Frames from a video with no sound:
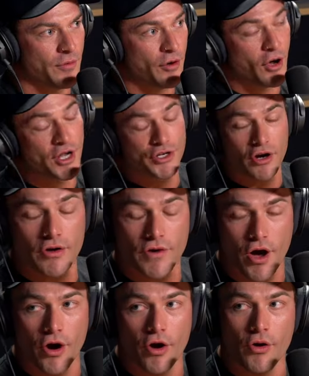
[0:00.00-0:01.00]
I drove
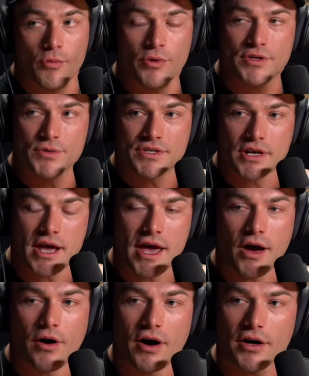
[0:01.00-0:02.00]
home, which was an
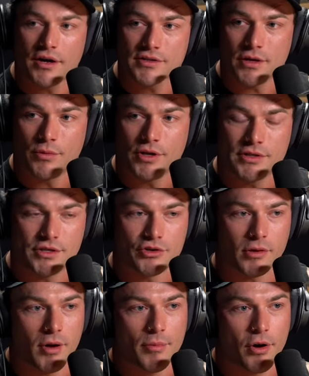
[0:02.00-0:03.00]
hour, because I wanted to
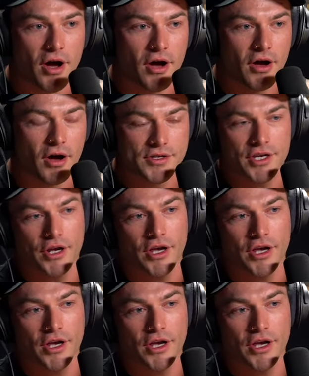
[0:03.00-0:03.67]
drop my bike. What? I was going to